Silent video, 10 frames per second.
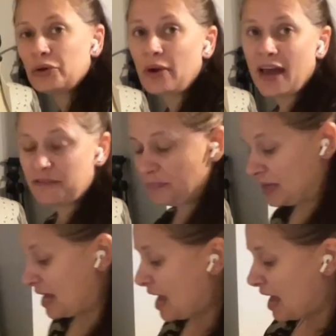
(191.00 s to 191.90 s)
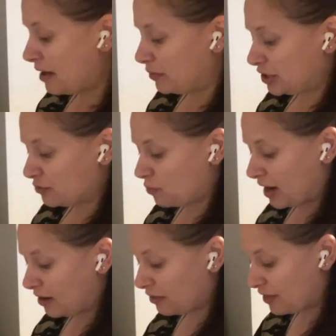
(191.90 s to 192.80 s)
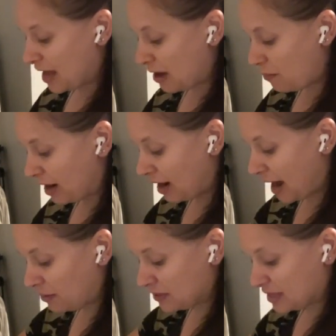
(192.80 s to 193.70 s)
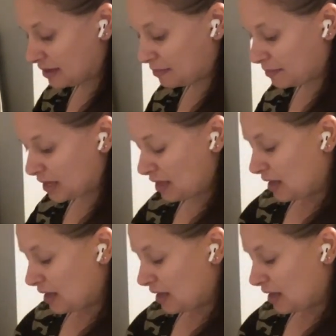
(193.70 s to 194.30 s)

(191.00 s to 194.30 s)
FBA, which is where they warehouse them,